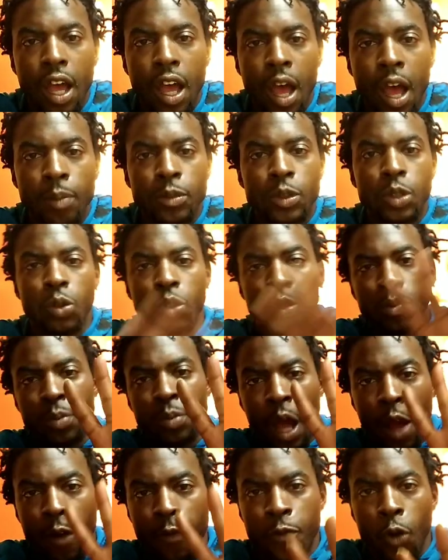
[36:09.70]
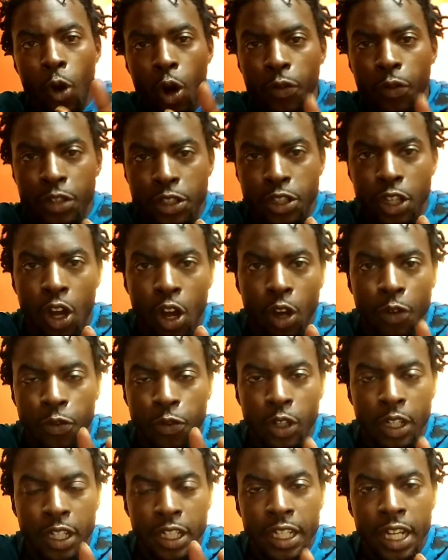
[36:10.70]
I'm doing my 4th song
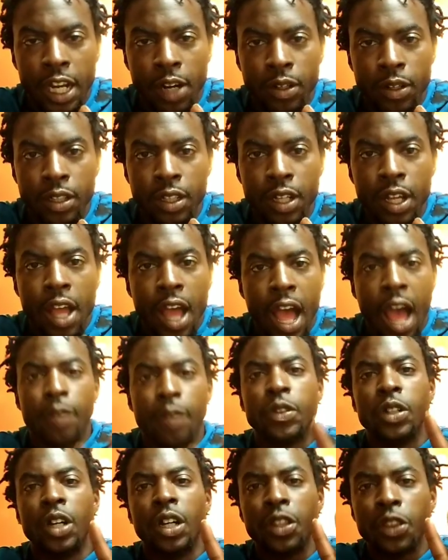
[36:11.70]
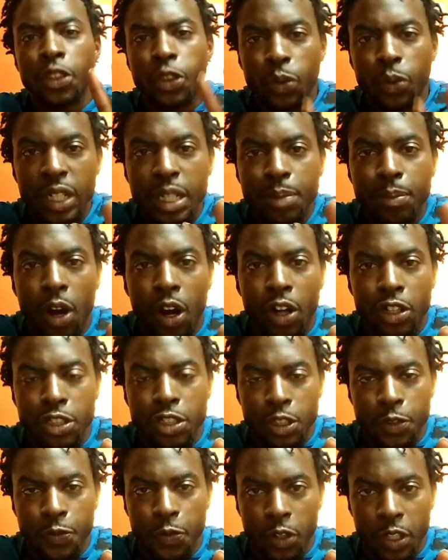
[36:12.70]
for Kierra. I've done 3
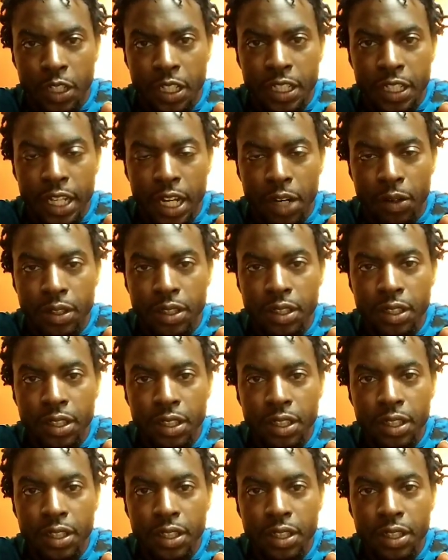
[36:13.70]
marches for Kierra.